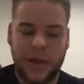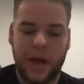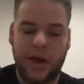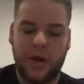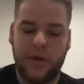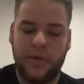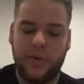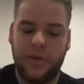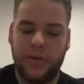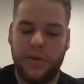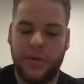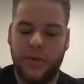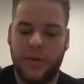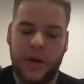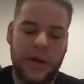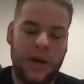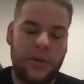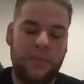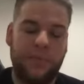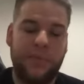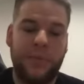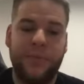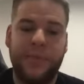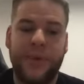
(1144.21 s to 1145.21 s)
now
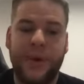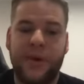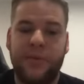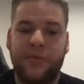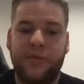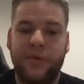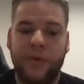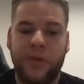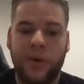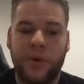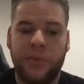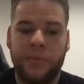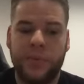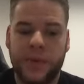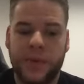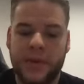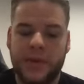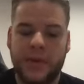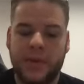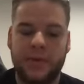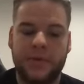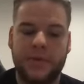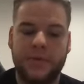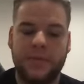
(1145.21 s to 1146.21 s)
I'm preparing for
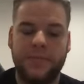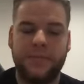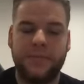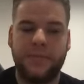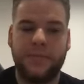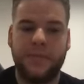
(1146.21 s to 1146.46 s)
competitions.